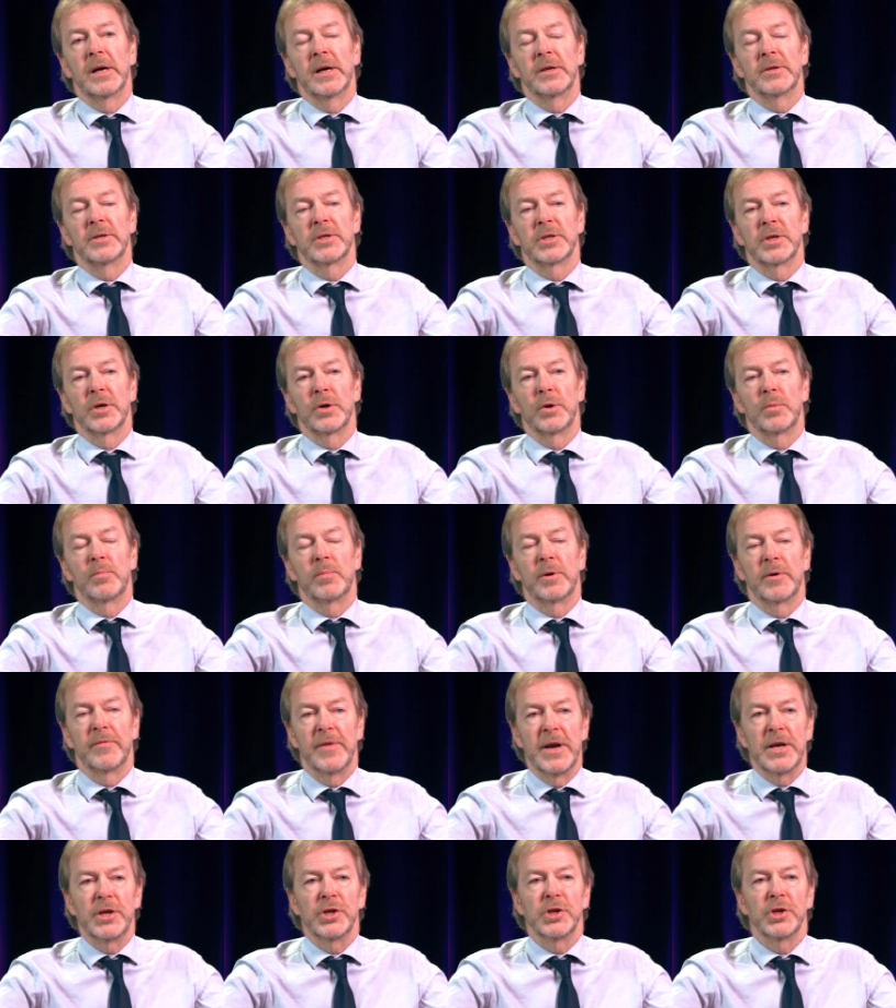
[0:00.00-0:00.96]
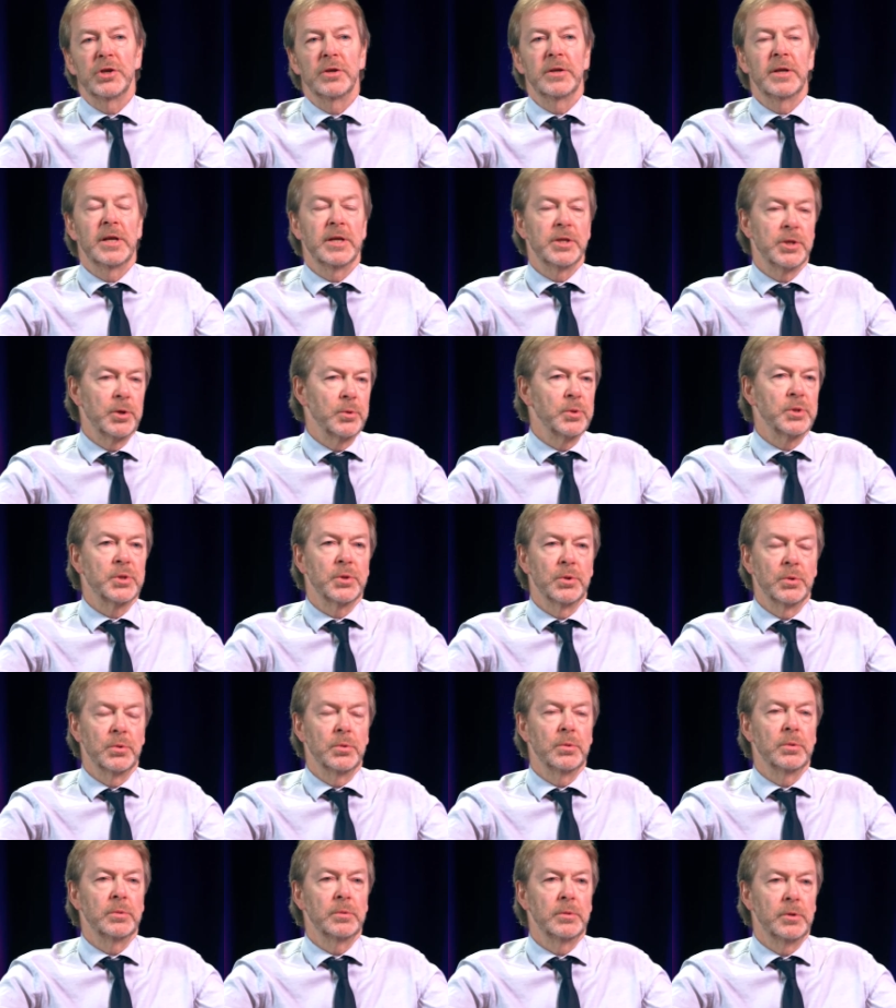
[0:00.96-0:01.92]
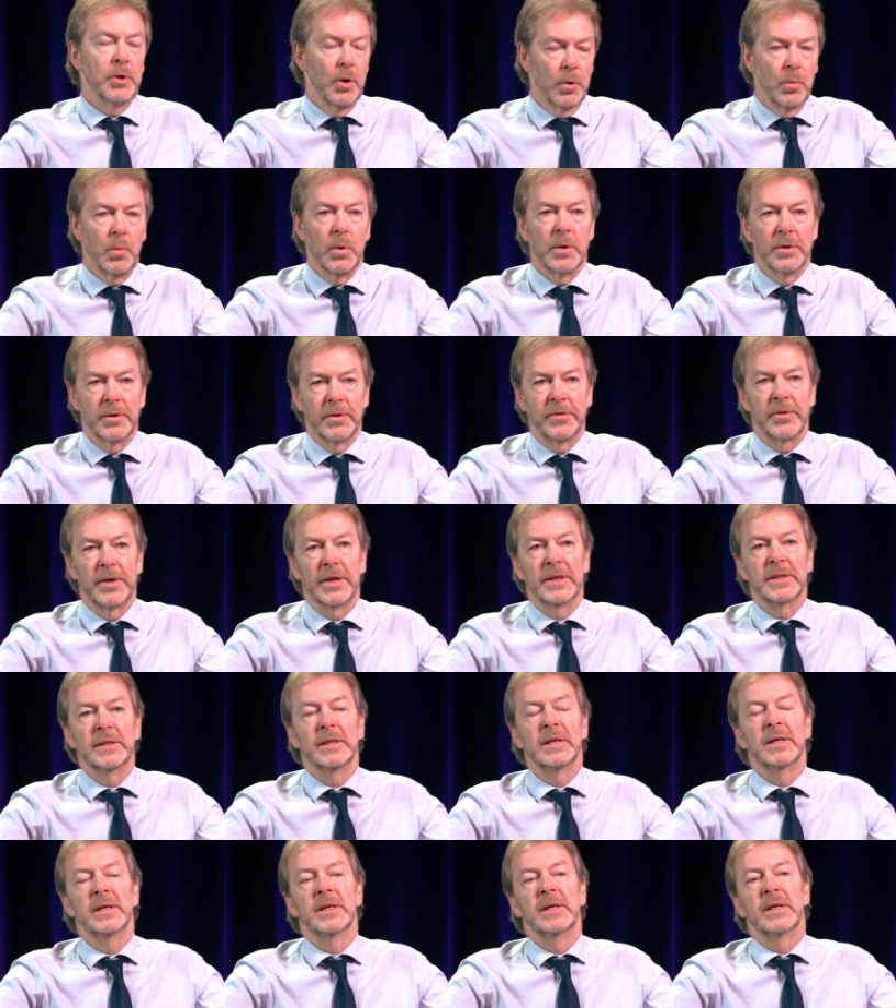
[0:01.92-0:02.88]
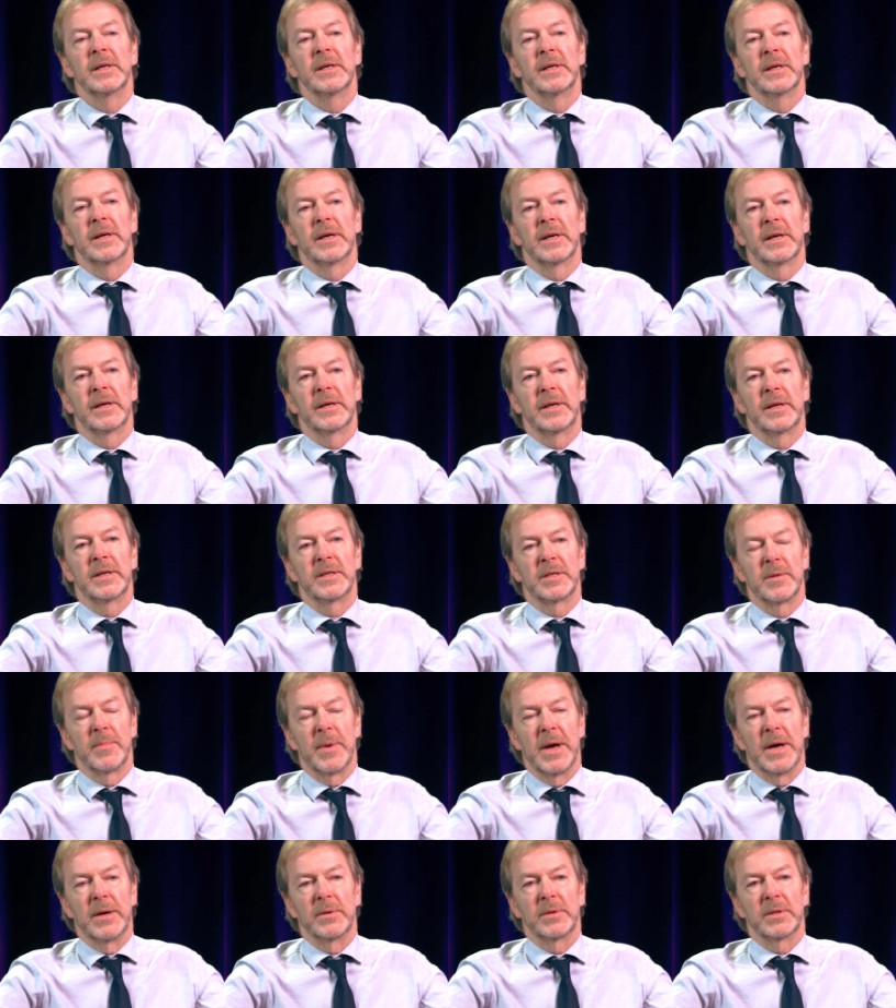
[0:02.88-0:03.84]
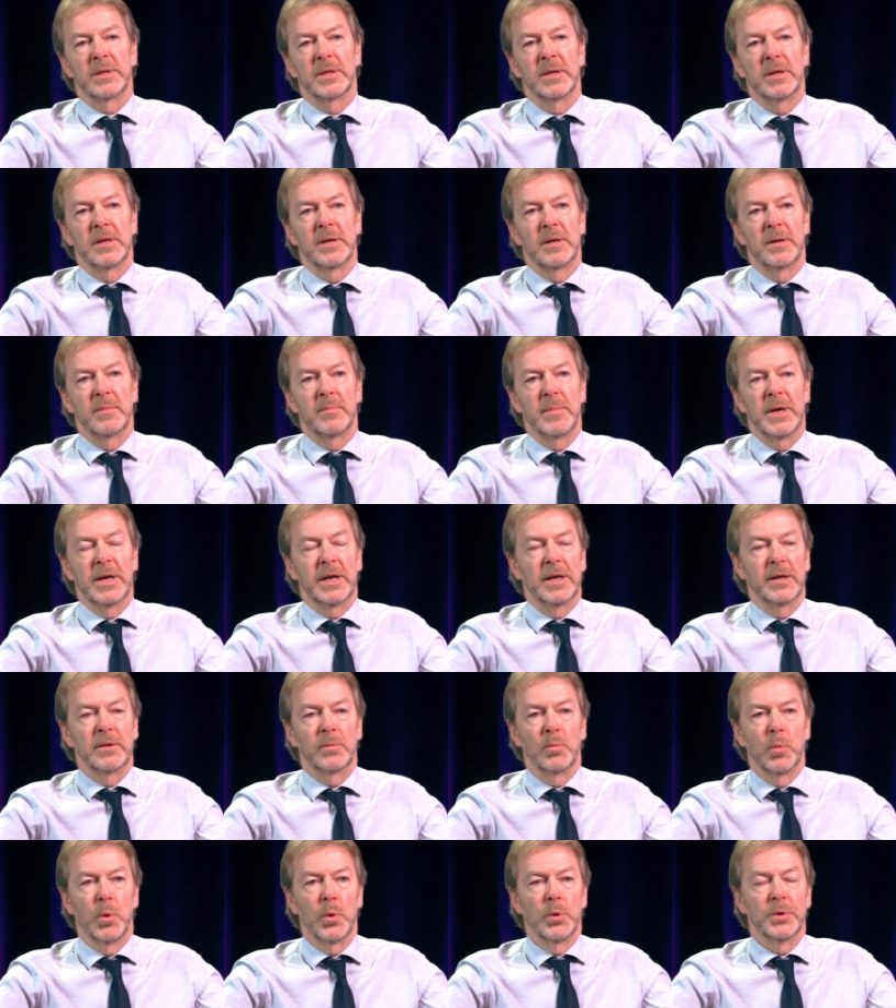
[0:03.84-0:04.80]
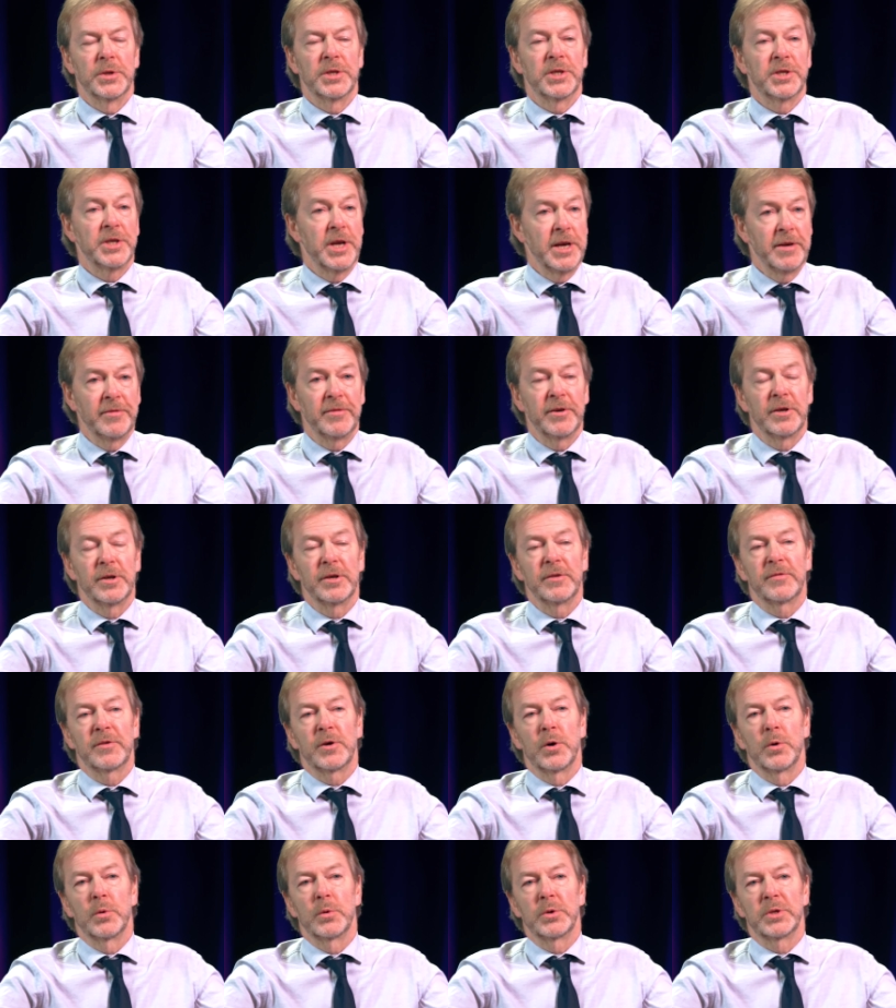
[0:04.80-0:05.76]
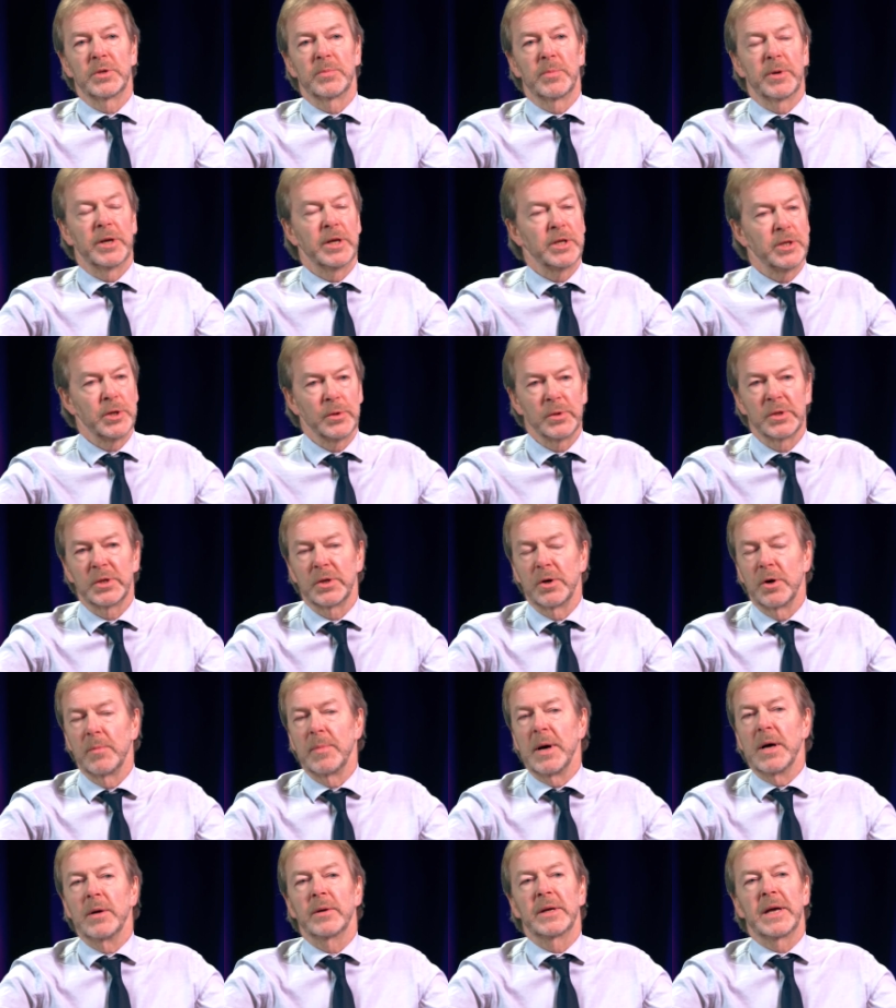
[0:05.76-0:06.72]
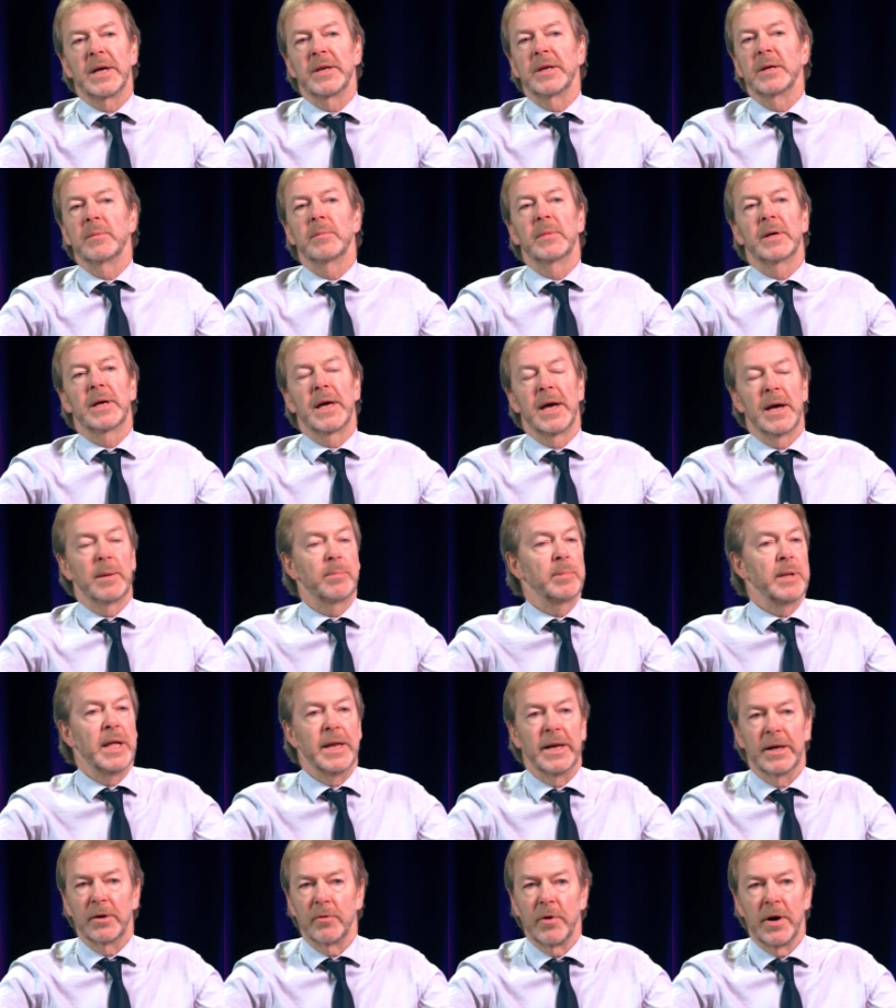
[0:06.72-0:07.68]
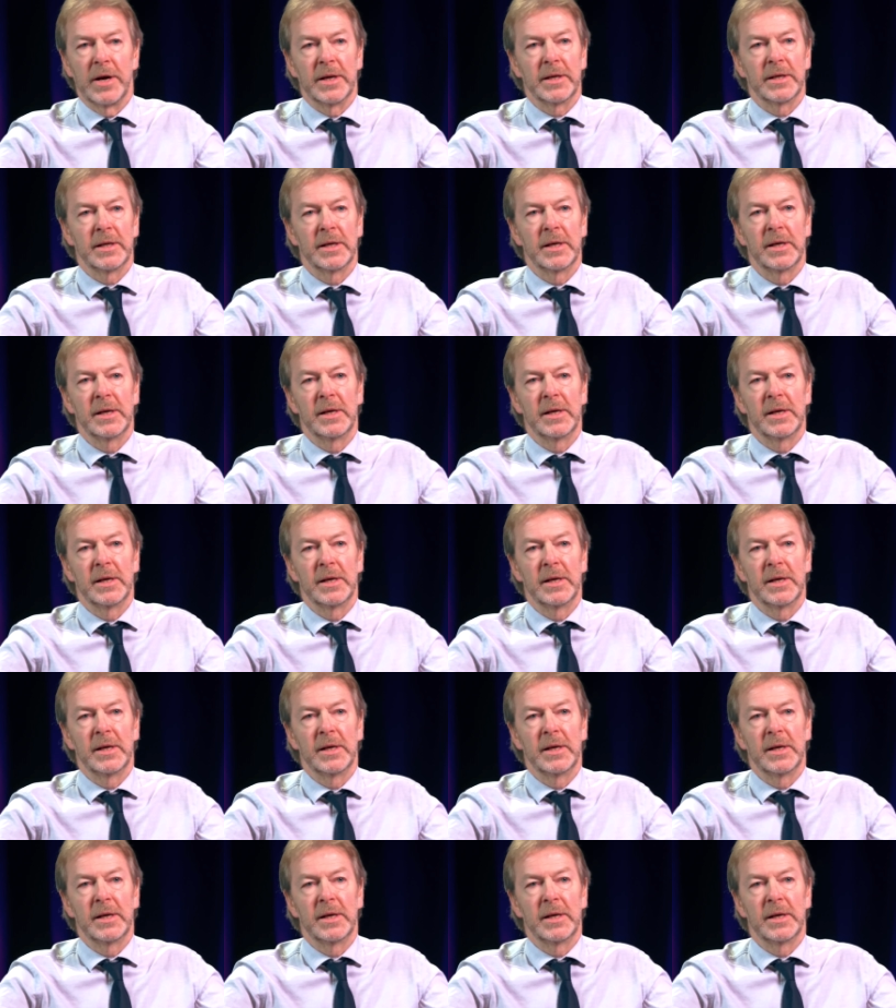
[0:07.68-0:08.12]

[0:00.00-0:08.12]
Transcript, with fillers: And so prevention is also not one thing. Uh, it's about making wards safer, of course, but it's also about getting care planning right.